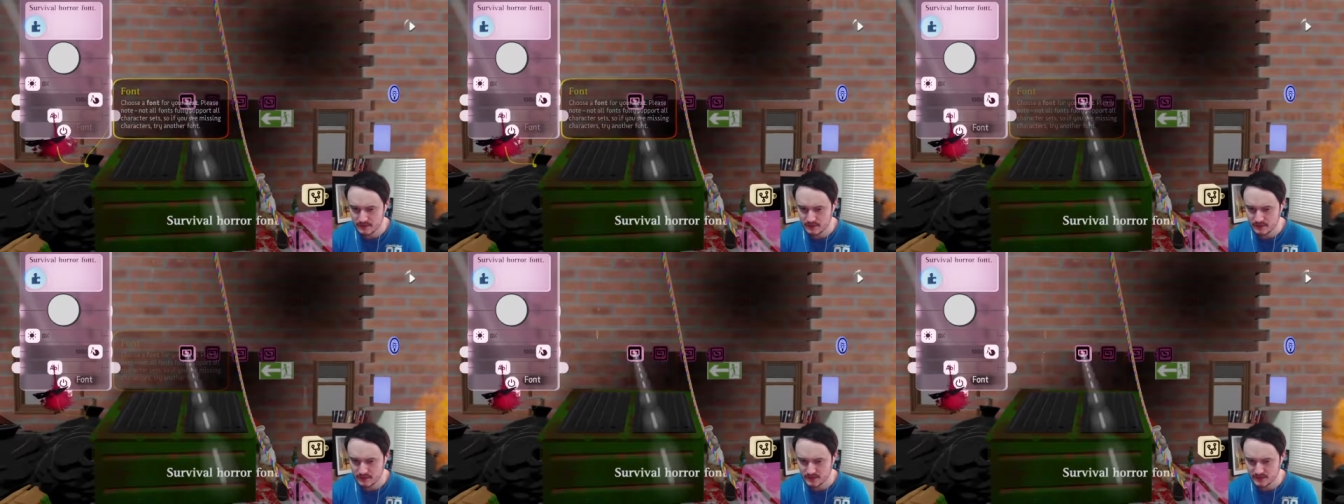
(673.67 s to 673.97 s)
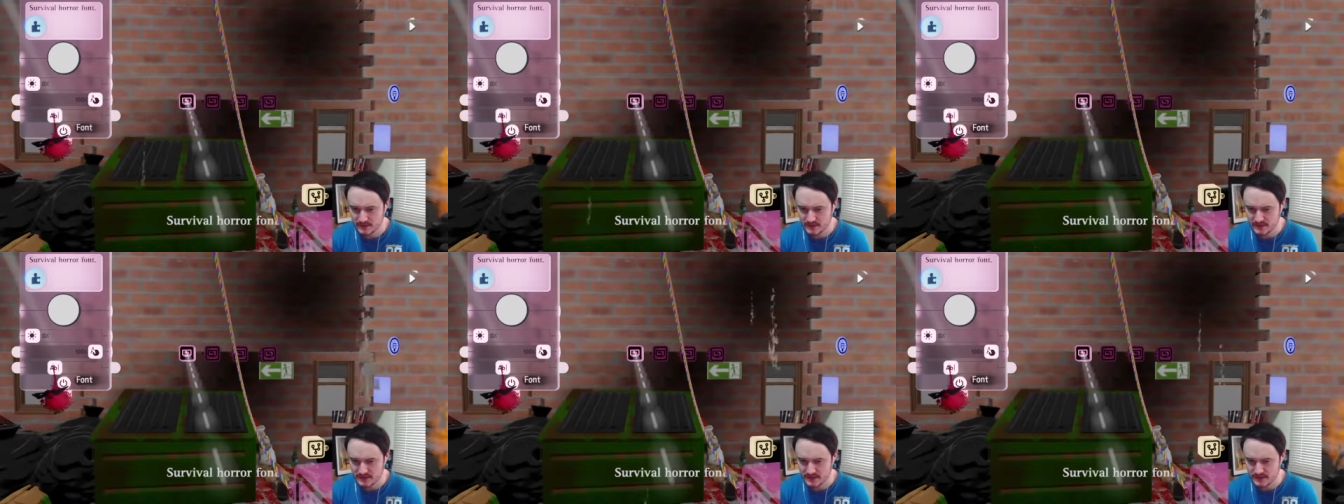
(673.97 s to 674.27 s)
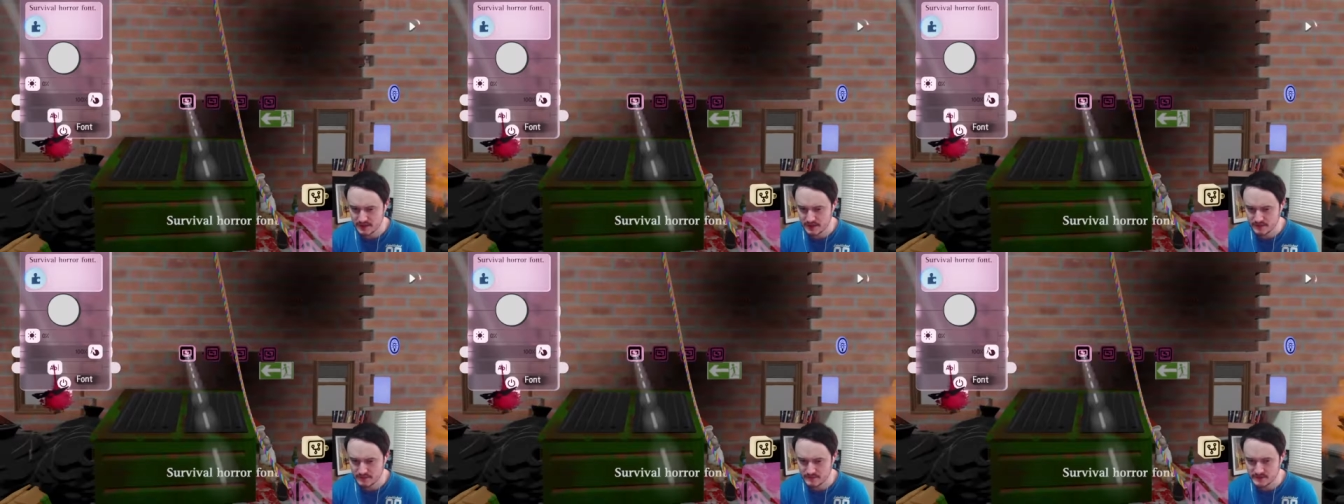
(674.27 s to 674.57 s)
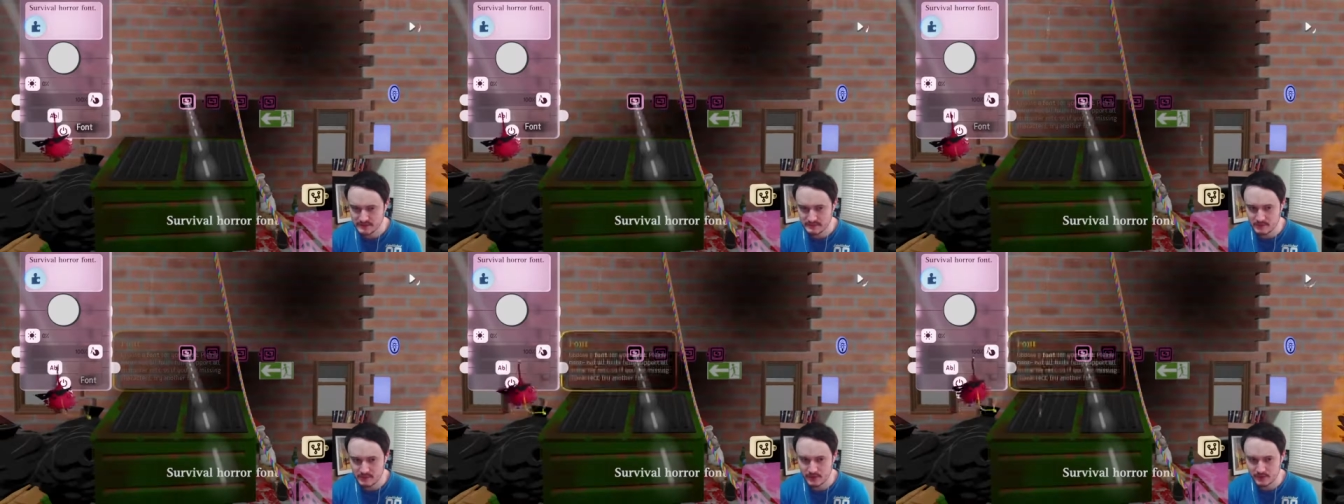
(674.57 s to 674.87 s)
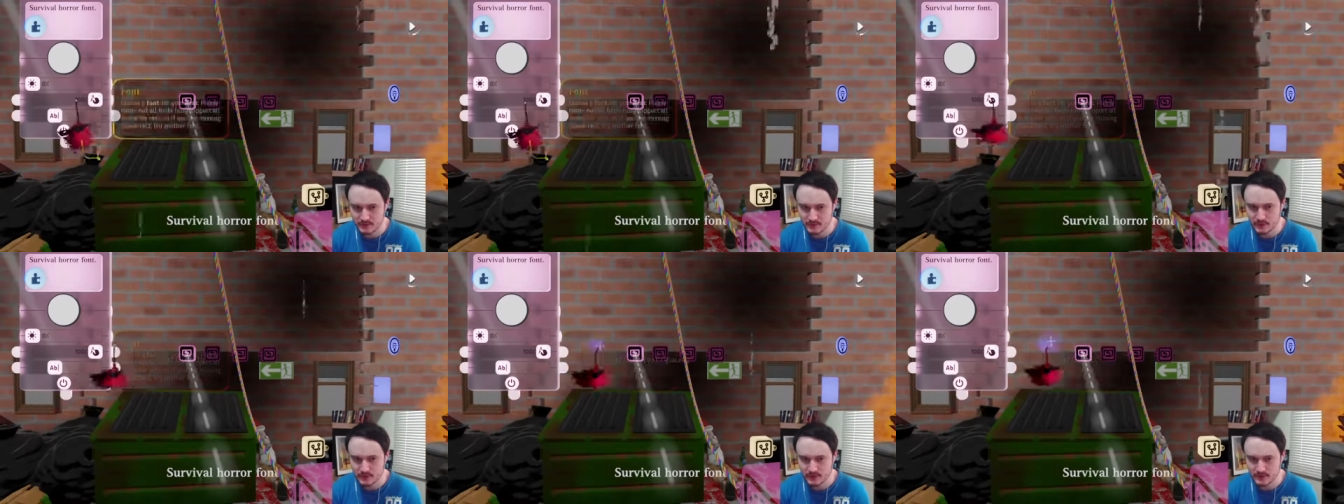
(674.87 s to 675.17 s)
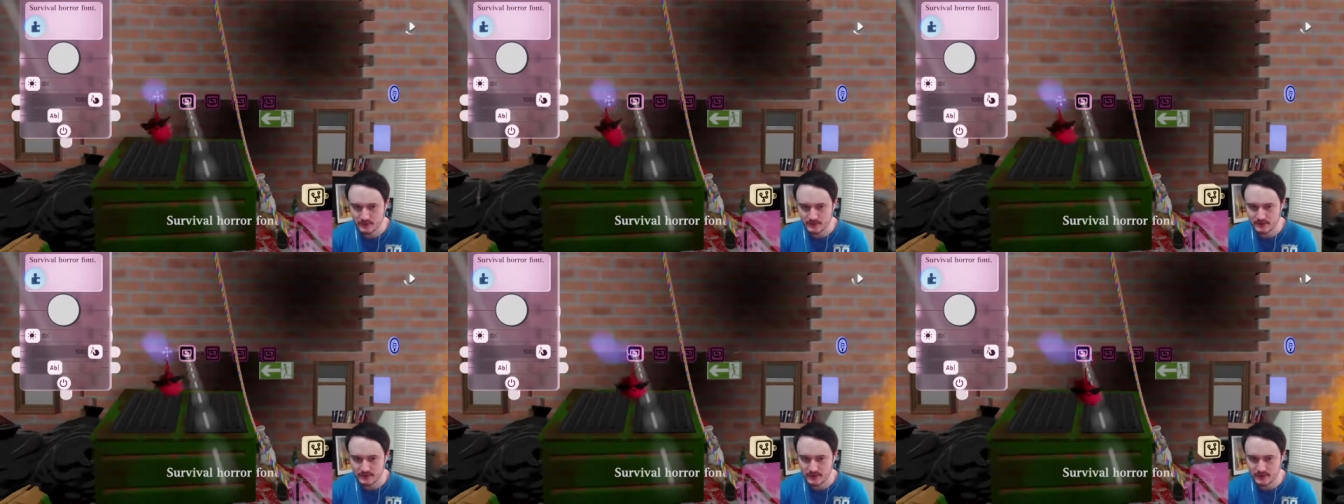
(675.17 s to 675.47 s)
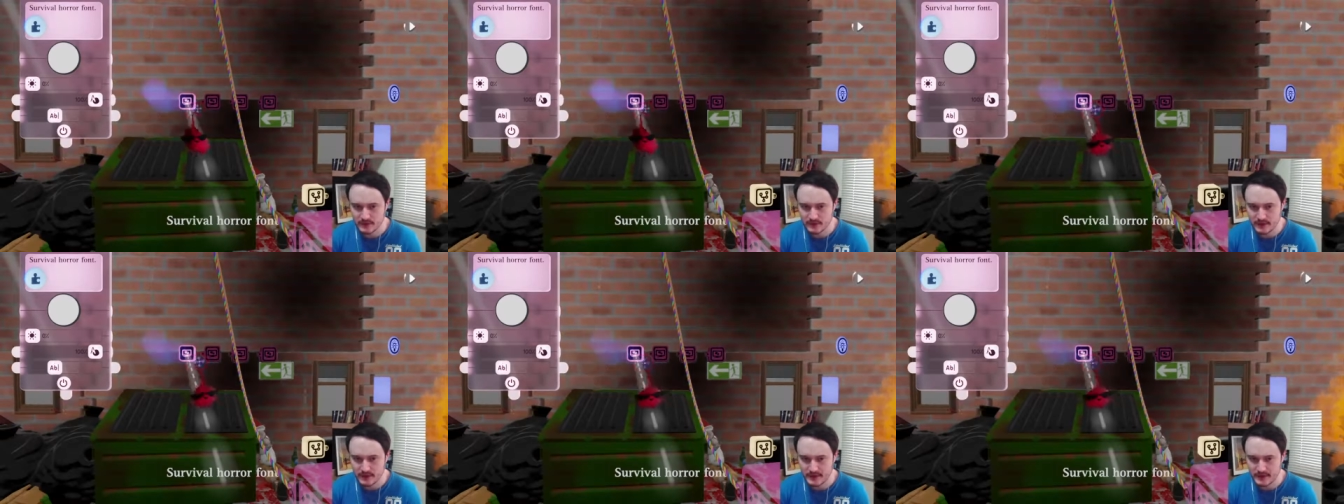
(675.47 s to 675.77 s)
Or do you think the curves on the bottom look good?
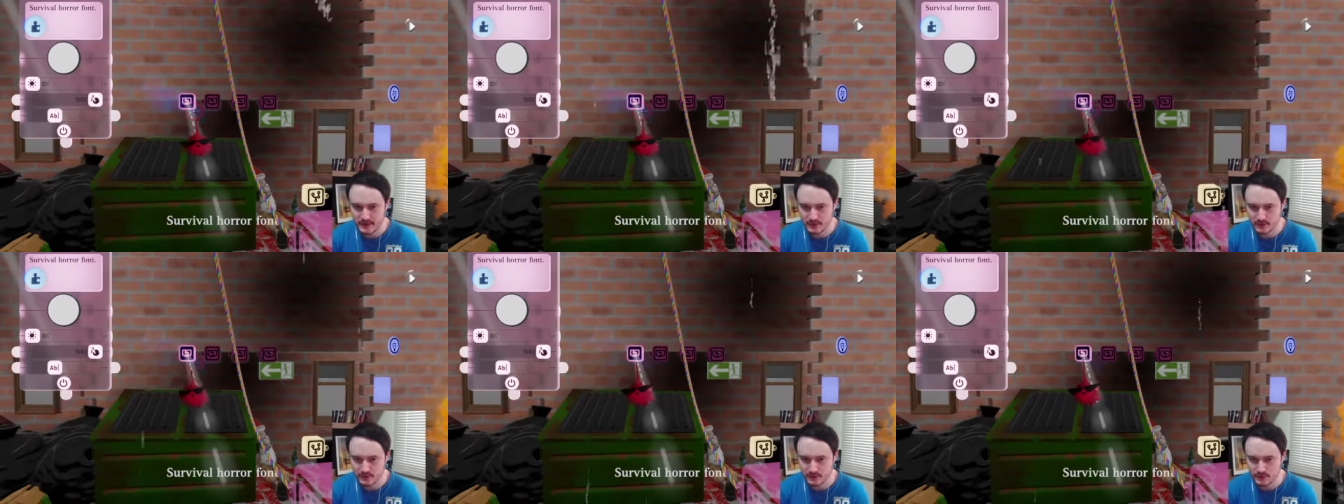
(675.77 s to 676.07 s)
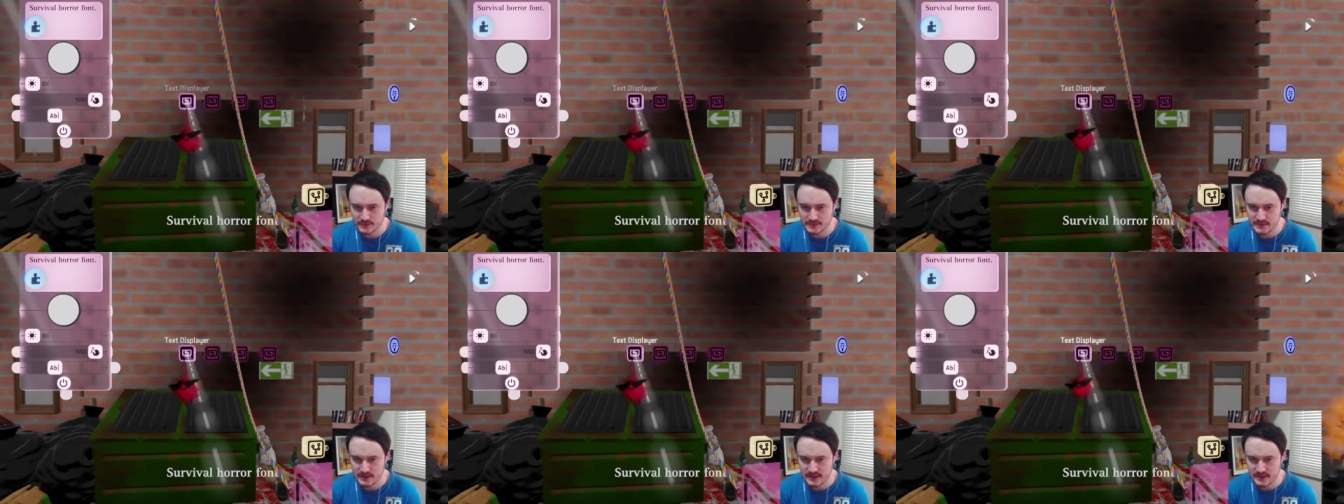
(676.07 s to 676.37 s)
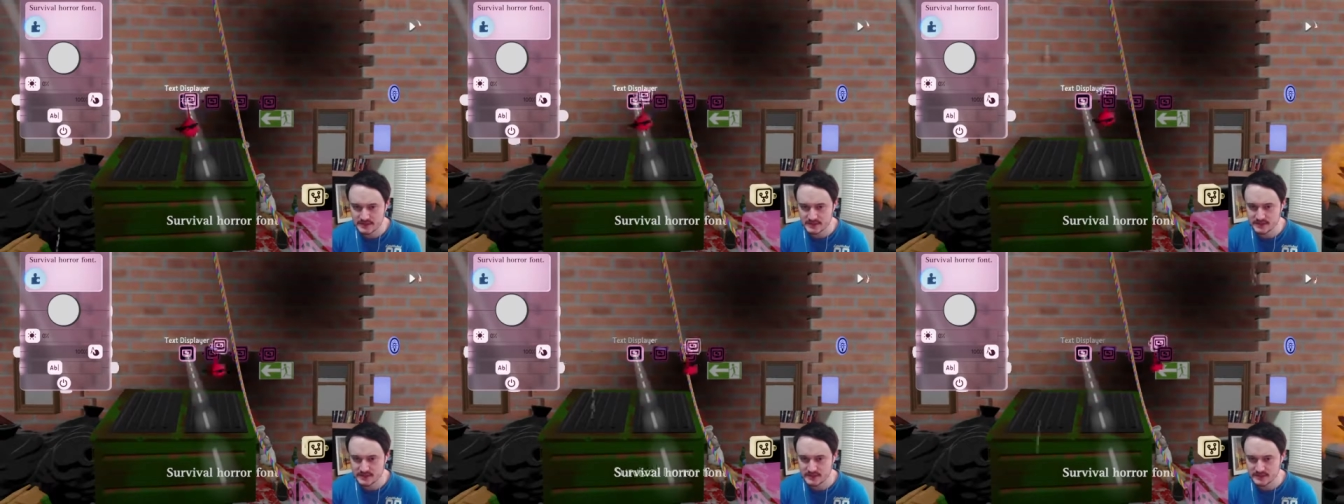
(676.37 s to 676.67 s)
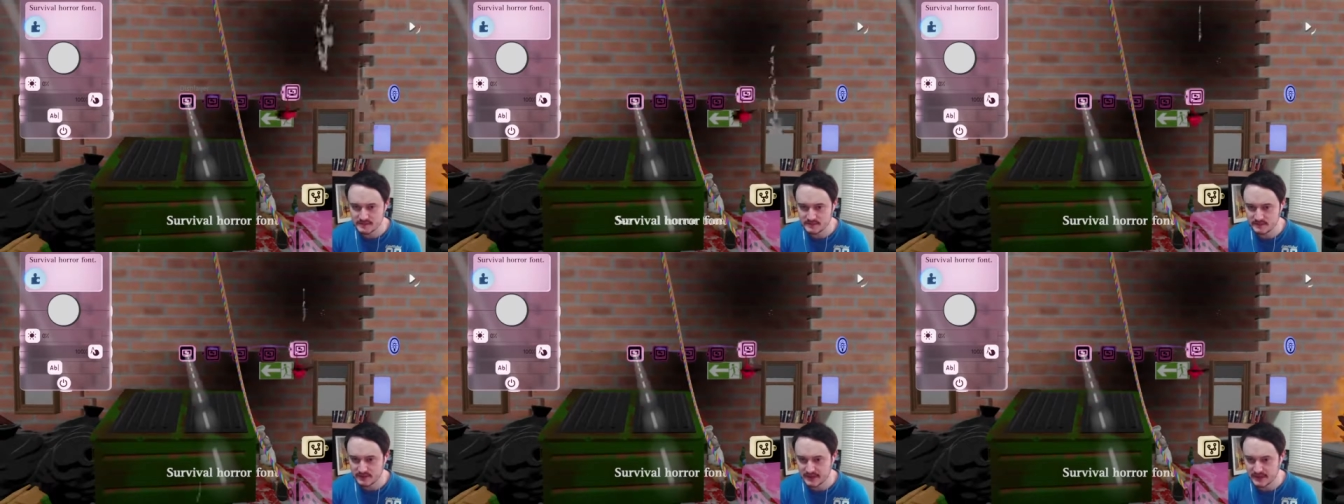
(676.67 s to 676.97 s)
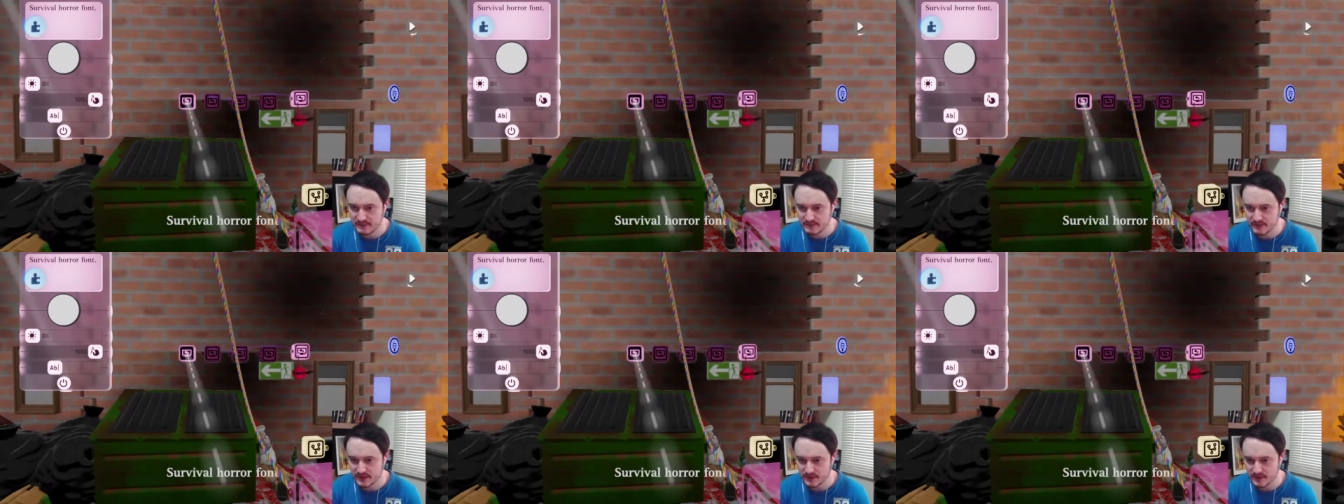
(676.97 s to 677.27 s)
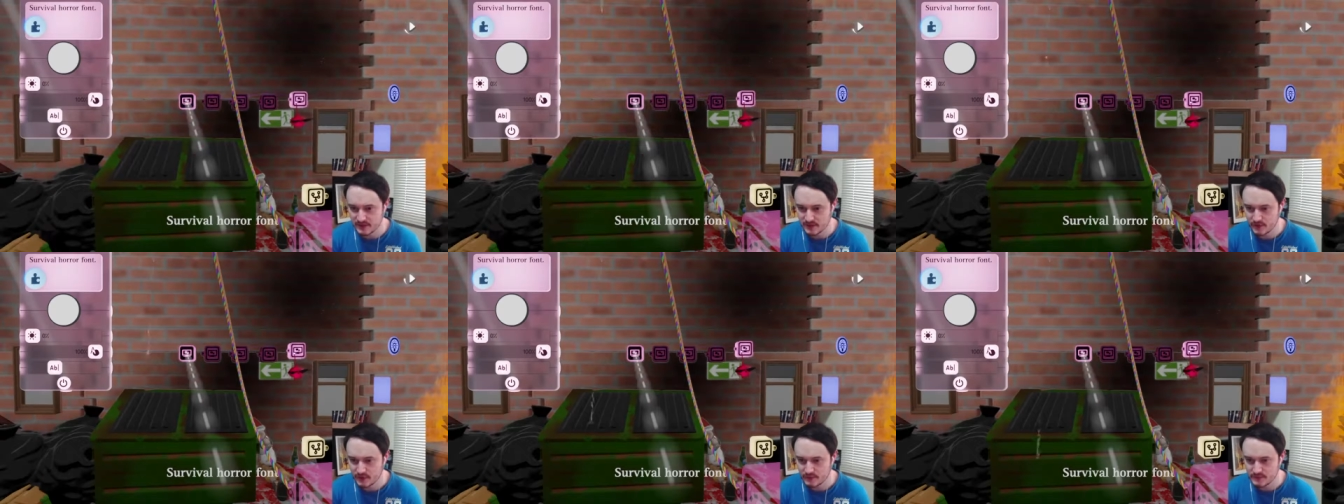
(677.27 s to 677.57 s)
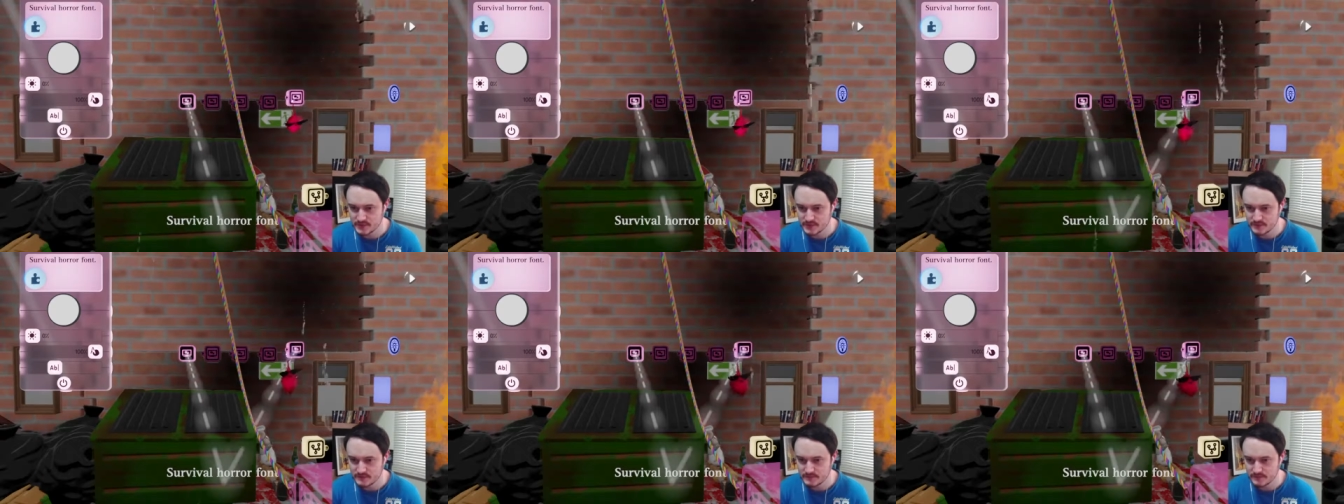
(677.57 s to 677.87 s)
Ah, who knows, let's just give you another
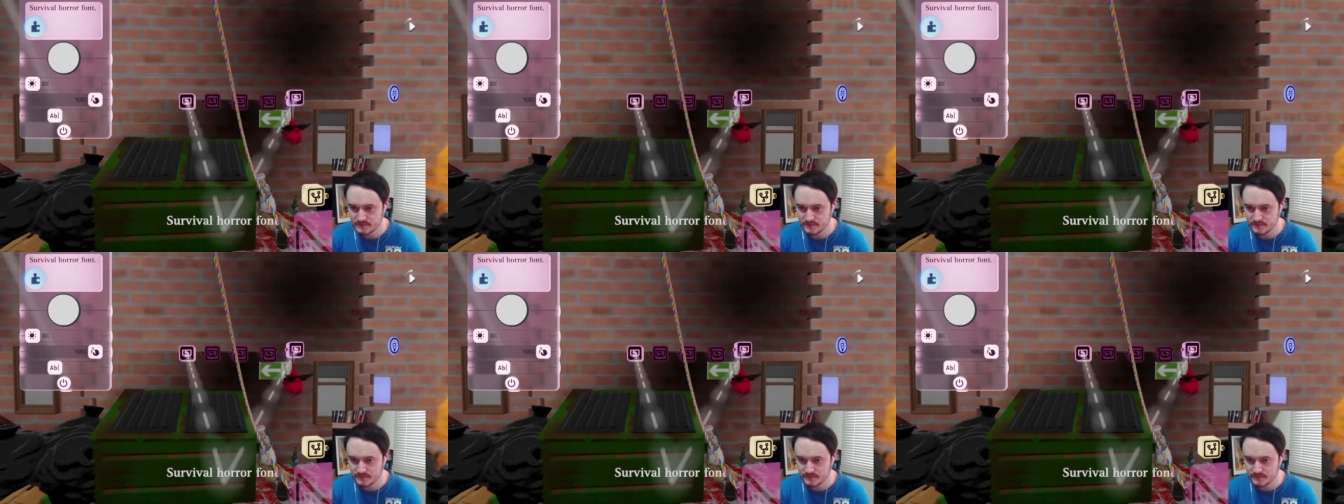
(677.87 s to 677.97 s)
option.